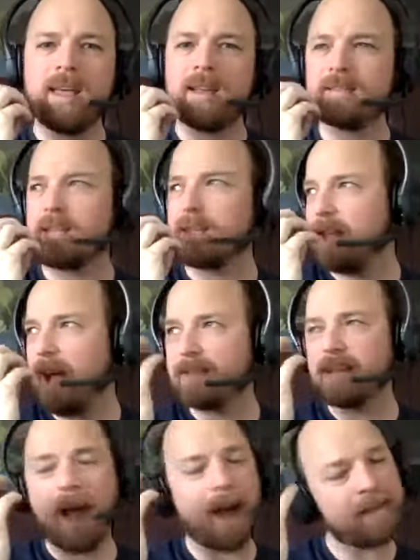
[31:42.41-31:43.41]

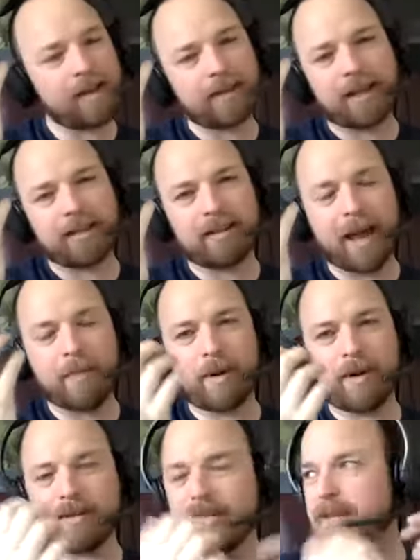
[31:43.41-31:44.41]
I thought that just
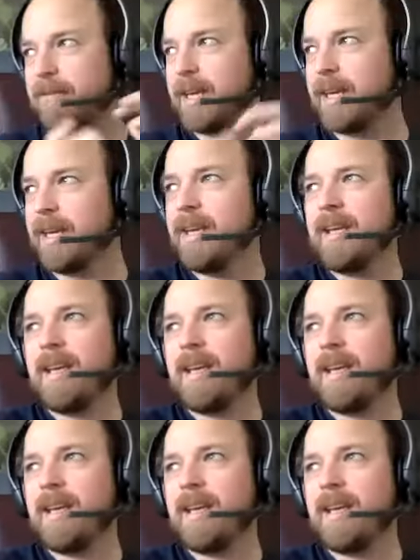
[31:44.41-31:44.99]
happened on TV,